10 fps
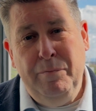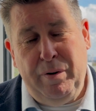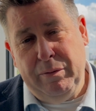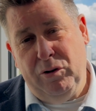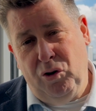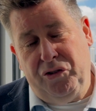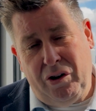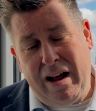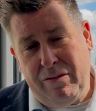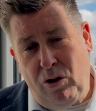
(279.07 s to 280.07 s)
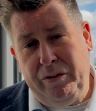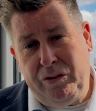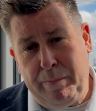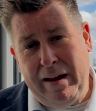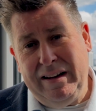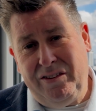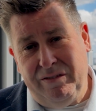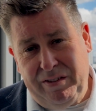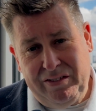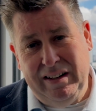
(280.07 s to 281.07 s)
but it will also have office space
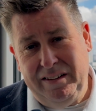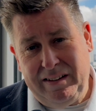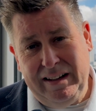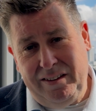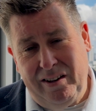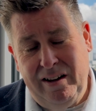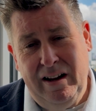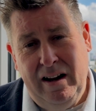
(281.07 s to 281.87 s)
and facilities